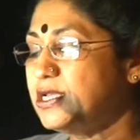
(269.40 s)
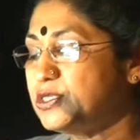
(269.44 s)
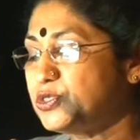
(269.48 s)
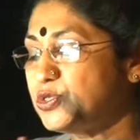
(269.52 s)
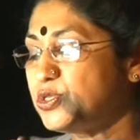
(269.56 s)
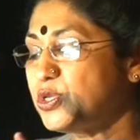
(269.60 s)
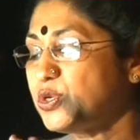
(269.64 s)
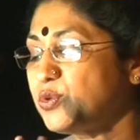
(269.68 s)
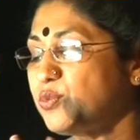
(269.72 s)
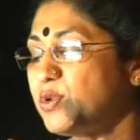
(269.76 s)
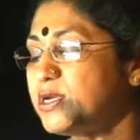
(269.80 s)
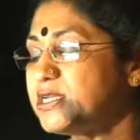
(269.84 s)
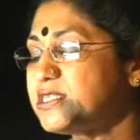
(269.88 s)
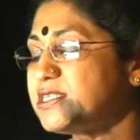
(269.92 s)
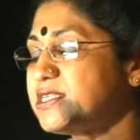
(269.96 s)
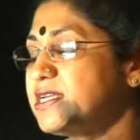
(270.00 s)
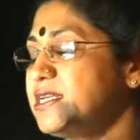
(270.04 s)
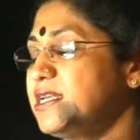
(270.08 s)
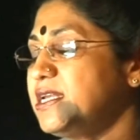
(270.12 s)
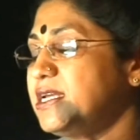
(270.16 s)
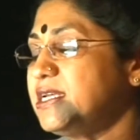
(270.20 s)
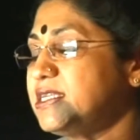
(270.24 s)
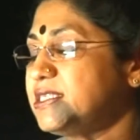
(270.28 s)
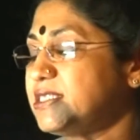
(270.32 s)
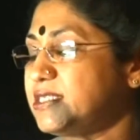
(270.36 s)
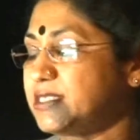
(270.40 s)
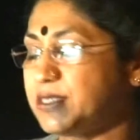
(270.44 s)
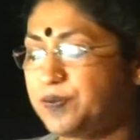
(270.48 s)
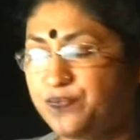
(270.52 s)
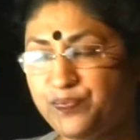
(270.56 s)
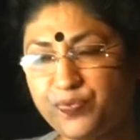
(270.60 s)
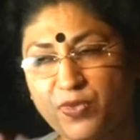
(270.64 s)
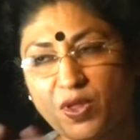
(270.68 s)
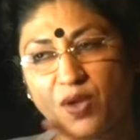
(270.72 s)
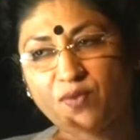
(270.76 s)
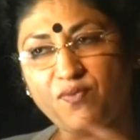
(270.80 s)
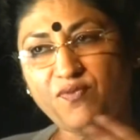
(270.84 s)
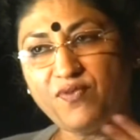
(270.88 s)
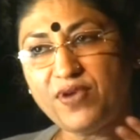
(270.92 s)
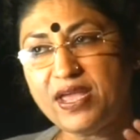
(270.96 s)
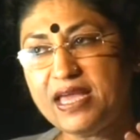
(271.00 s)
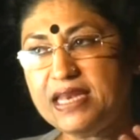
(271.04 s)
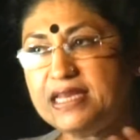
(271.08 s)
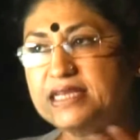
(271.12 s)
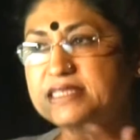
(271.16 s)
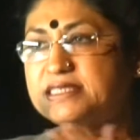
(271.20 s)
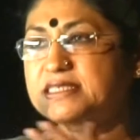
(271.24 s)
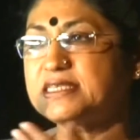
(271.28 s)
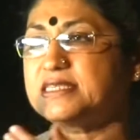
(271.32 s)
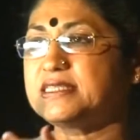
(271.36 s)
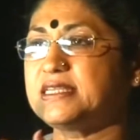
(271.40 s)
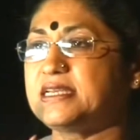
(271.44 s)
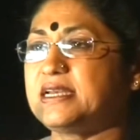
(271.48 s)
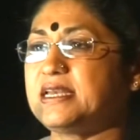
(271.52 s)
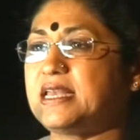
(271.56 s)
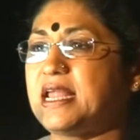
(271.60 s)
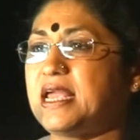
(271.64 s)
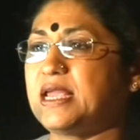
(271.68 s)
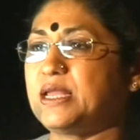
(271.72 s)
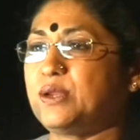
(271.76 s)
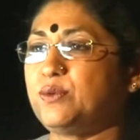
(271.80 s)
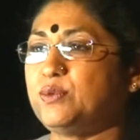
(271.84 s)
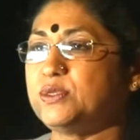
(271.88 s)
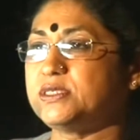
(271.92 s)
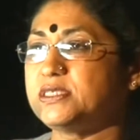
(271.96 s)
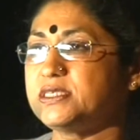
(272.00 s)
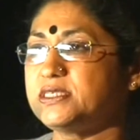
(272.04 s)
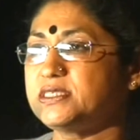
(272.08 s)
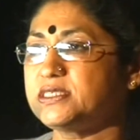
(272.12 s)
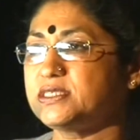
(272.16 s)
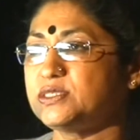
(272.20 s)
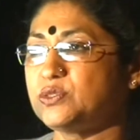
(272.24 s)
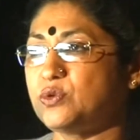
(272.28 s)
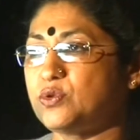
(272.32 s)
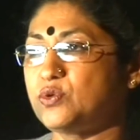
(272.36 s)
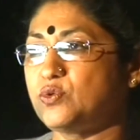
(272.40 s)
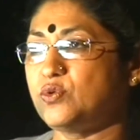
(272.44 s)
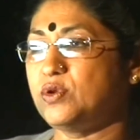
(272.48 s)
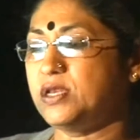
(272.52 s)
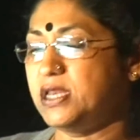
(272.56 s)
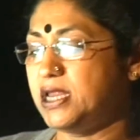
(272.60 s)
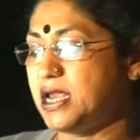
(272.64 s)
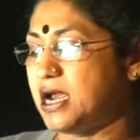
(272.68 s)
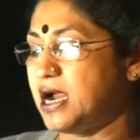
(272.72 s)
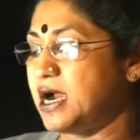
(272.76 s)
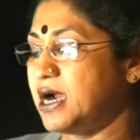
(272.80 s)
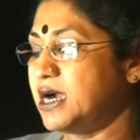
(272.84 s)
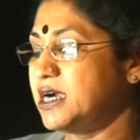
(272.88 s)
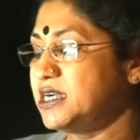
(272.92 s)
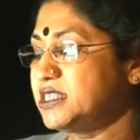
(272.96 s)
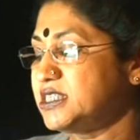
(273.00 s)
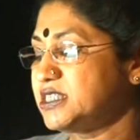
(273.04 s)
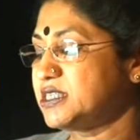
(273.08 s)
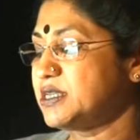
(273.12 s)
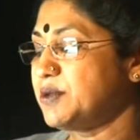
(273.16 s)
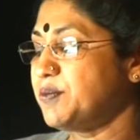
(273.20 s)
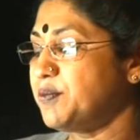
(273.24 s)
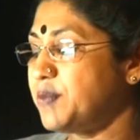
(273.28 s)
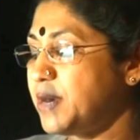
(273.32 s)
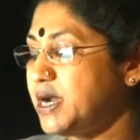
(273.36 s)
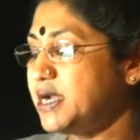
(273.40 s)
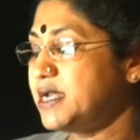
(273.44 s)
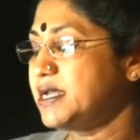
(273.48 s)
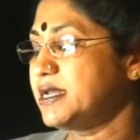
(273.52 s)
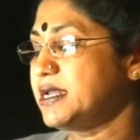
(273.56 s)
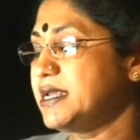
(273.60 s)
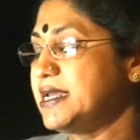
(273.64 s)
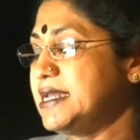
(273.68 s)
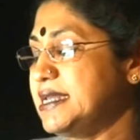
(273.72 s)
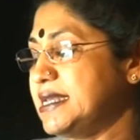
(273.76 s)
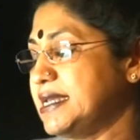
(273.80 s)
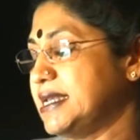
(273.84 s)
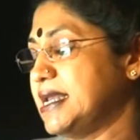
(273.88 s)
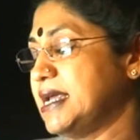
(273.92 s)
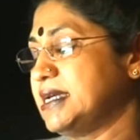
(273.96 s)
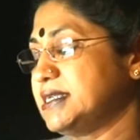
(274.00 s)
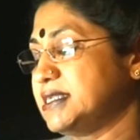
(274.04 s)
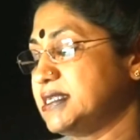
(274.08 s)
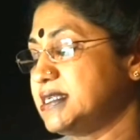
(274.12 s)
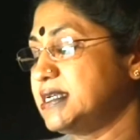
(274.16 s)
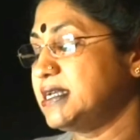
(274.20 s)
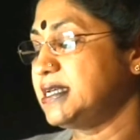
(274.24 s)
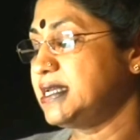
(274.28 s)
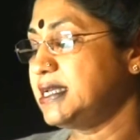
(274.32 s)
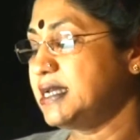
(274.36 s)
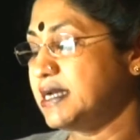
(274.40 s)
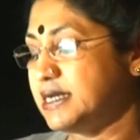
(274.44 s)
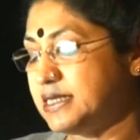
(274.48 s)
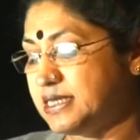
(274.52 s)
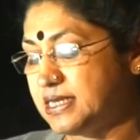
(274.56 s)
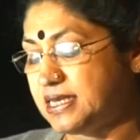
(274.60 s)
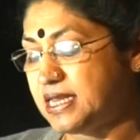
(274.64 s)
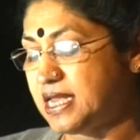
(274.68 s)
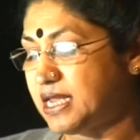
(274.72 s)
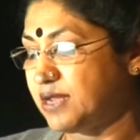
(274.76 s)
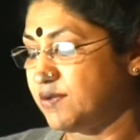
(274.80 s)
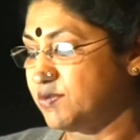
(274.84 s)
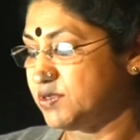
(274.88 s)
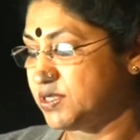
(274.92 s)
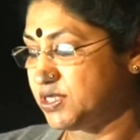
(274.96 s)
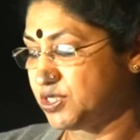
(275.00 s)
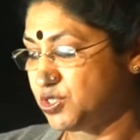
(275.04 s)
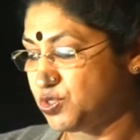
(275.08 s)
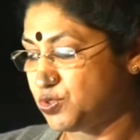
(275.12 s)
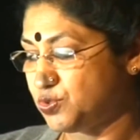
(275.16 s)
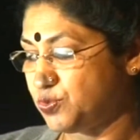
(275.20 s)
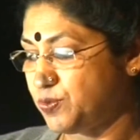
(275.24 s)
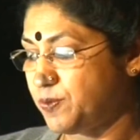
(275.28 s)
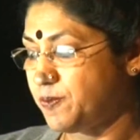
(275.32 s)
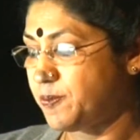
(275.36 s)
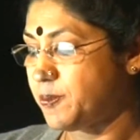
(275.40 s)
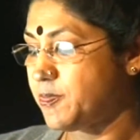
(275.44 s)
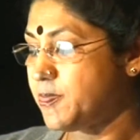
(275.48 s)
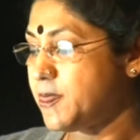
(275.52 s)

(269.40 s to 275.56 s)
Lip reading: So the question is of various other languages, not only ours, but internationally other languages too.